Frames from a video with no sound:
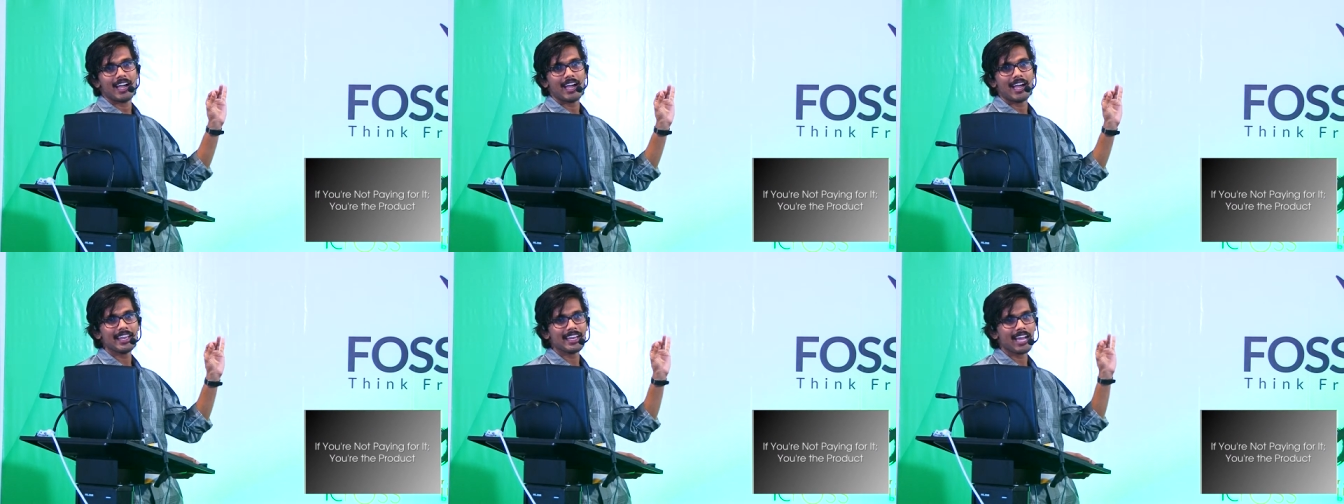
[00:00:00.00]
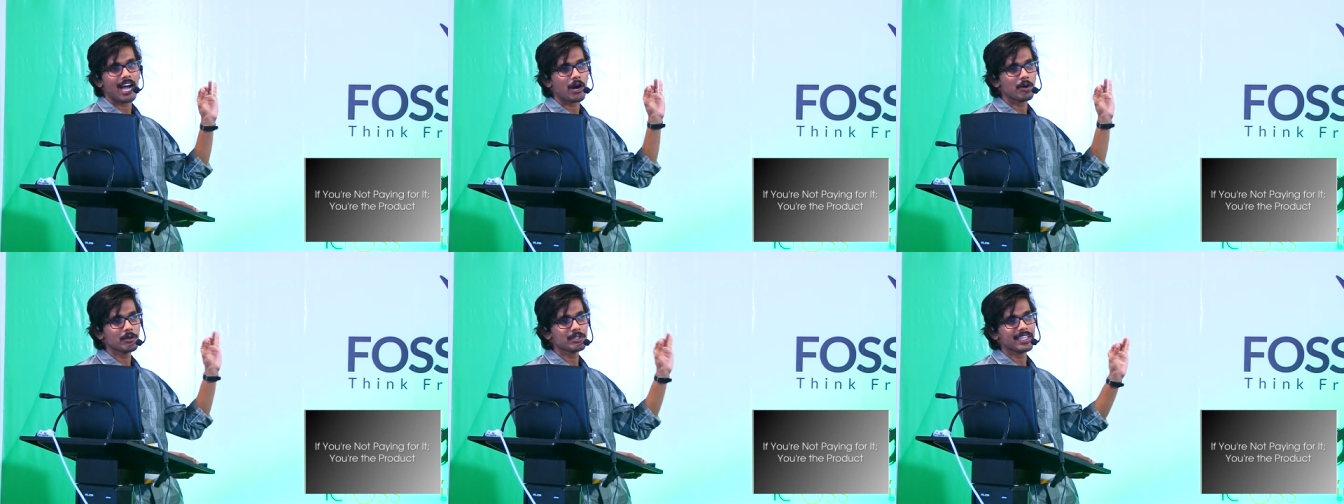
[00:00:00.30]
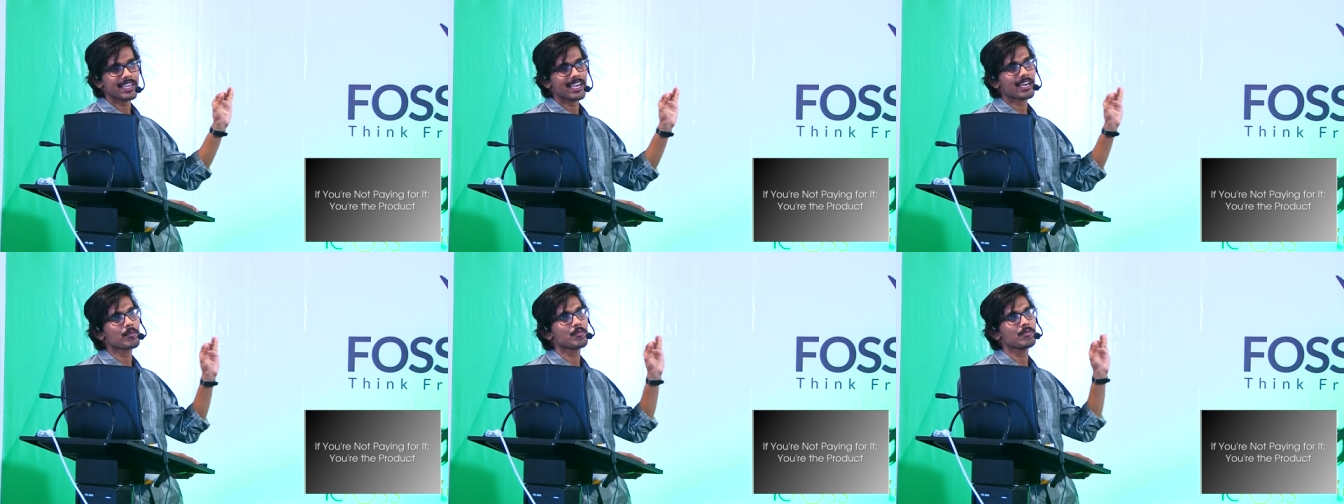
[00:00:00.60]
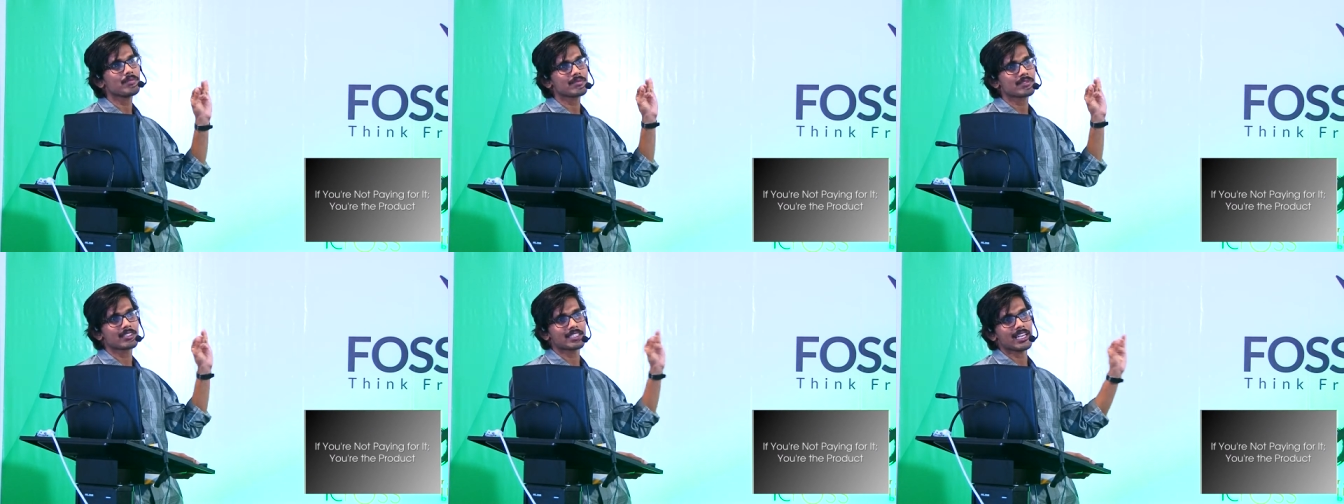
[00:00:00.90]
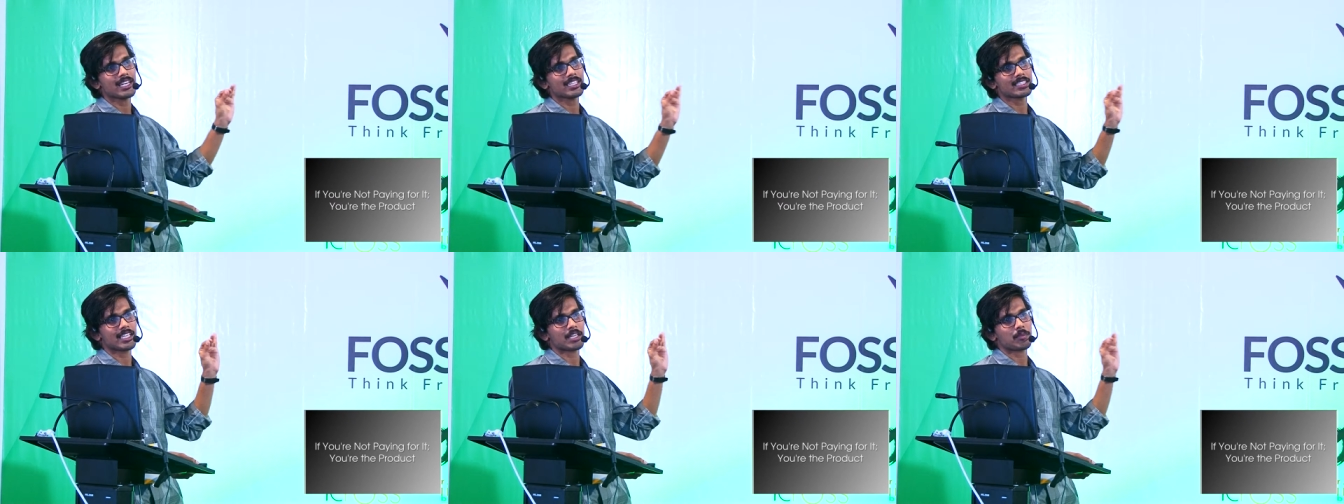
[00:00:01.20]
and how they are
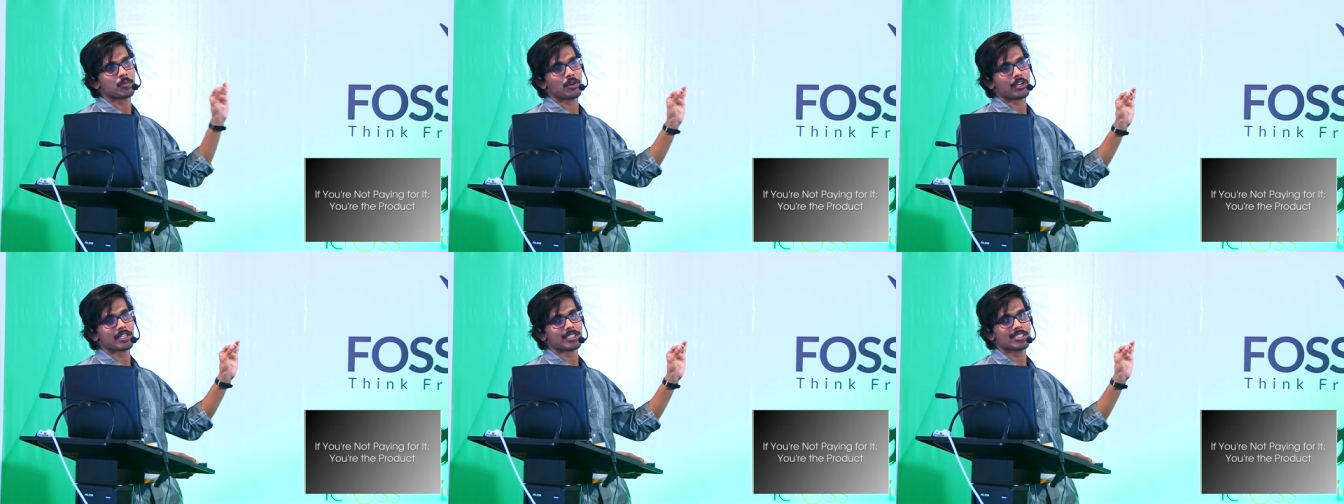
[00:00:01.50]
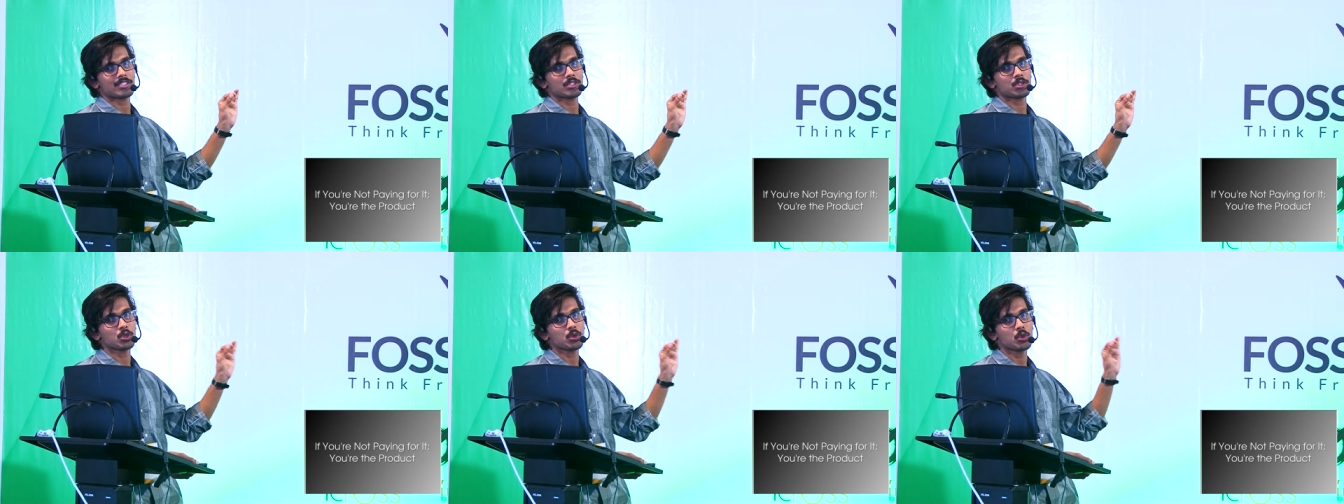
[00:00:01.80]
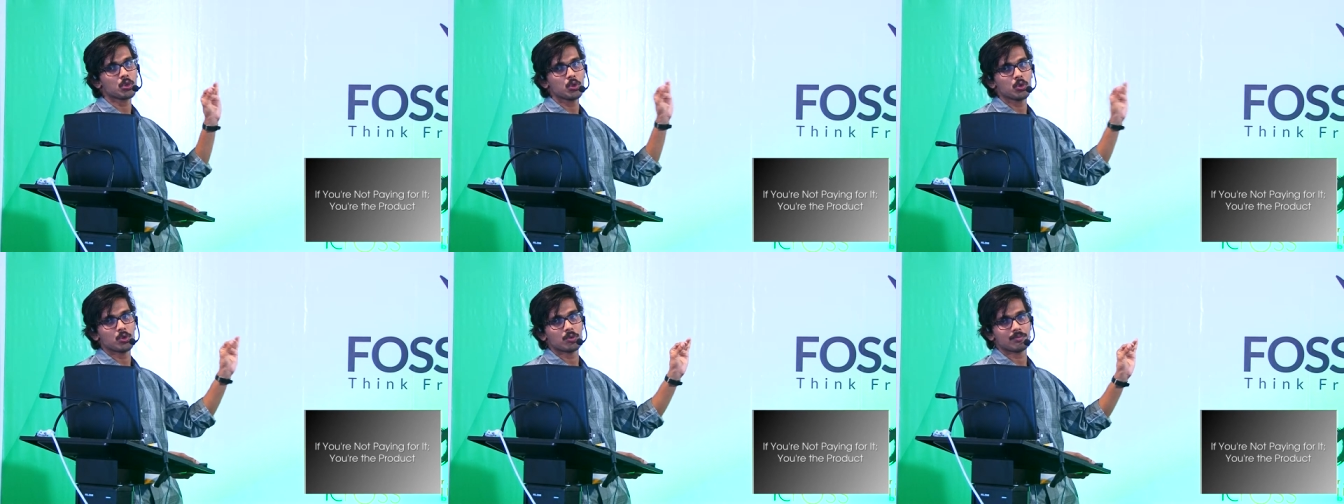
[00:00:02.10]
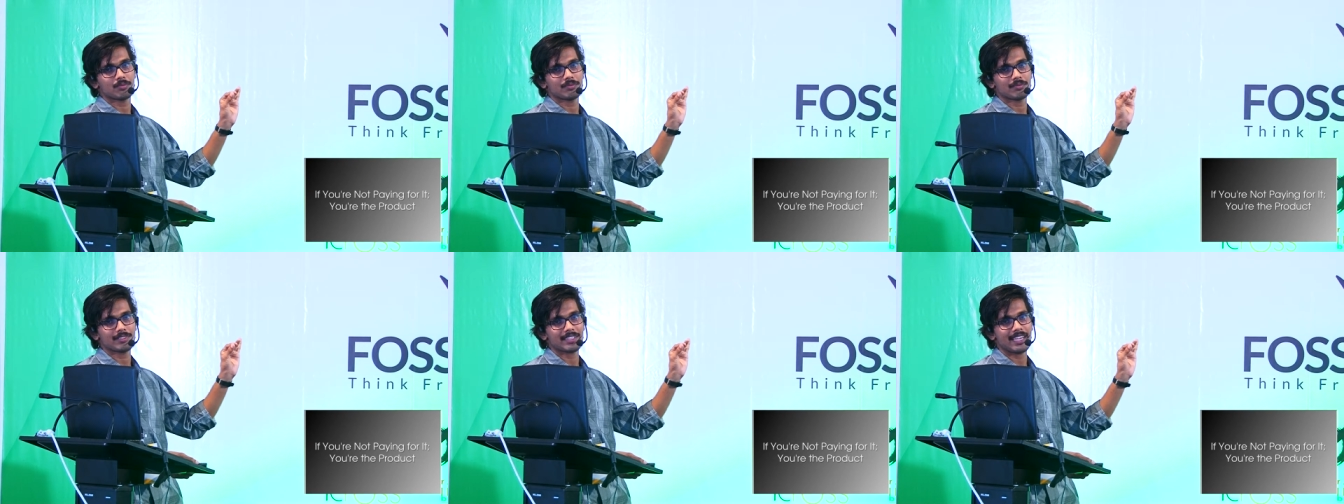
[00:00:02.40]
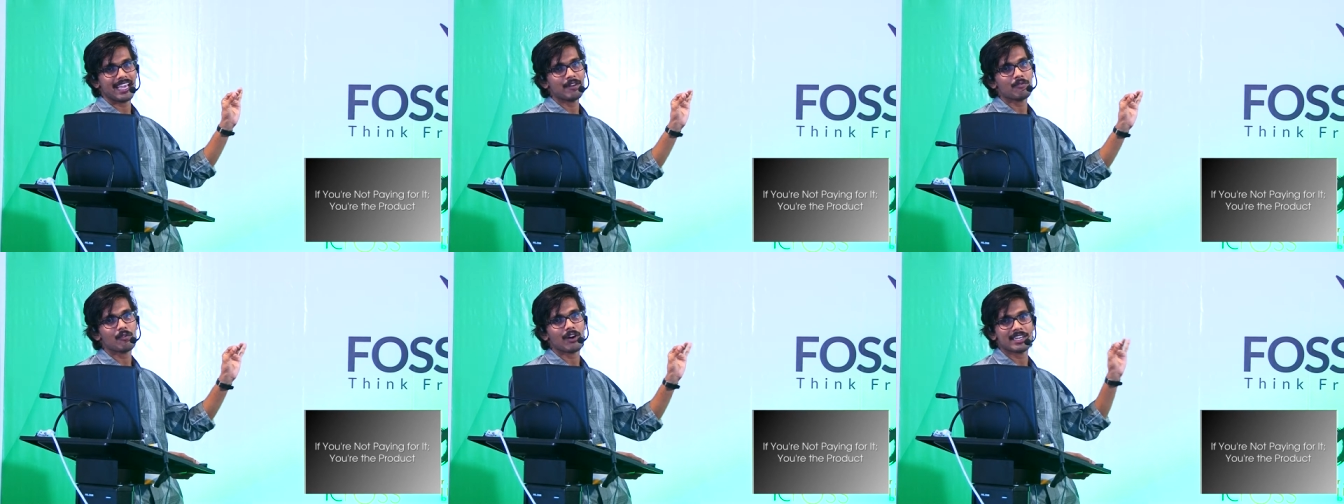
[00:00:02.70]
selling their product, to whom
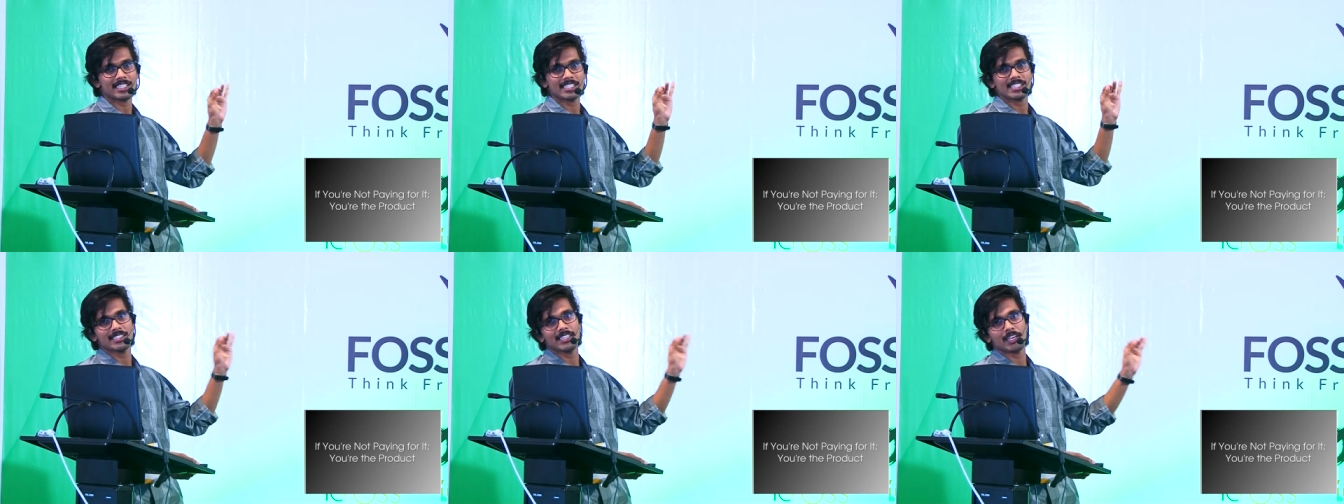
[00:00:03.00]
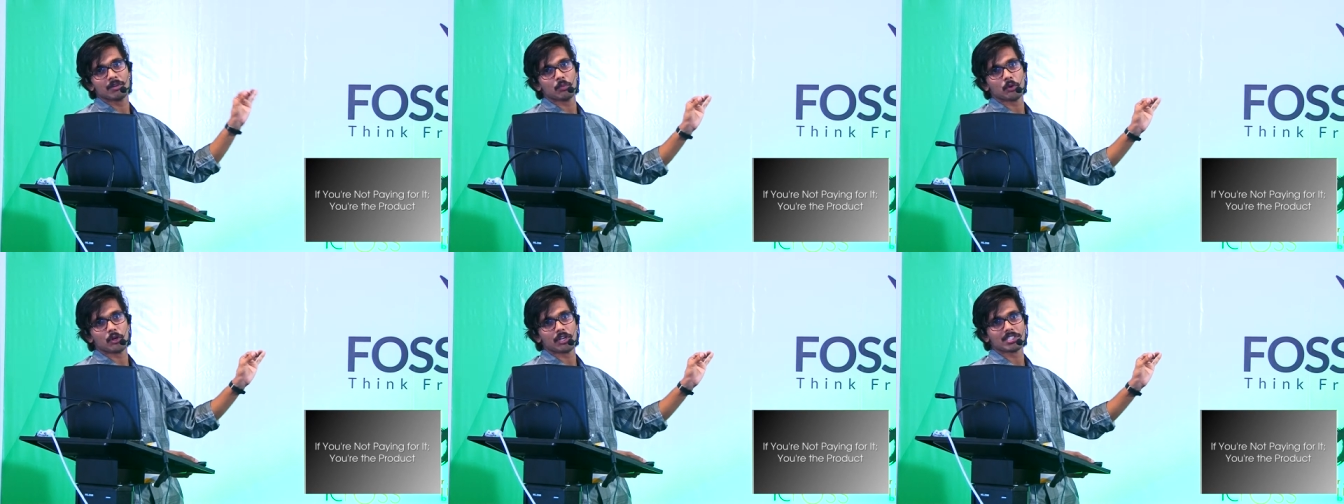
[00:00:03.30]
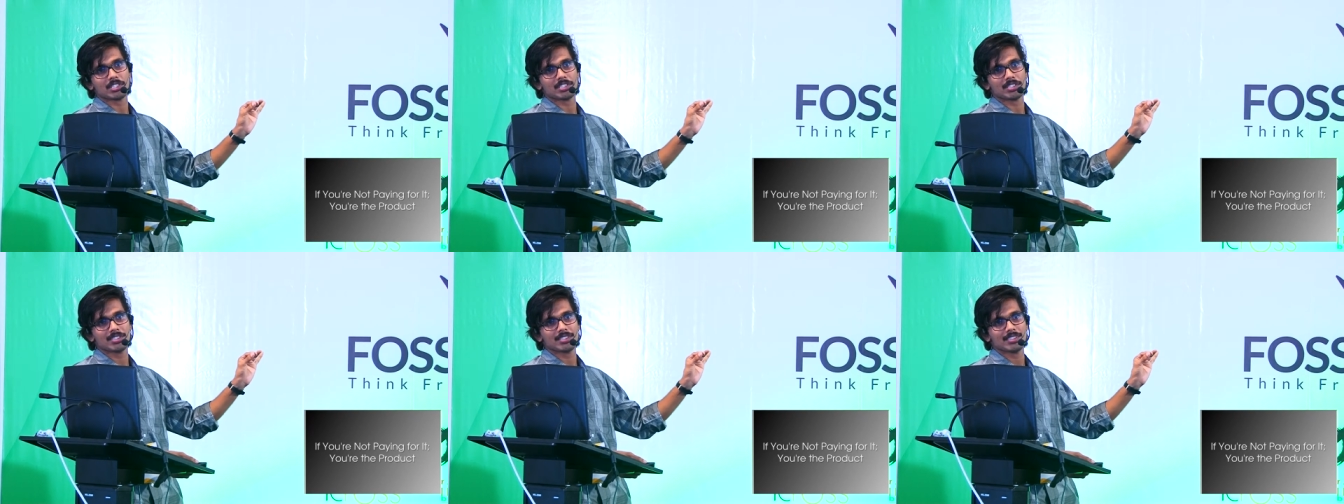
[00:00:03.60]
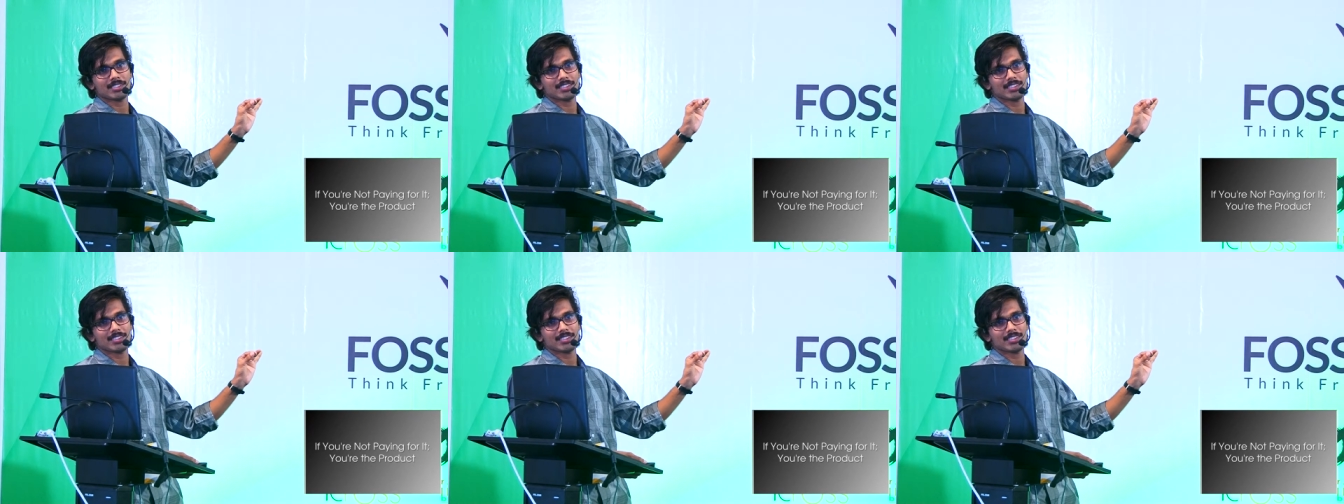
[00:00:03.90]
and what is their product.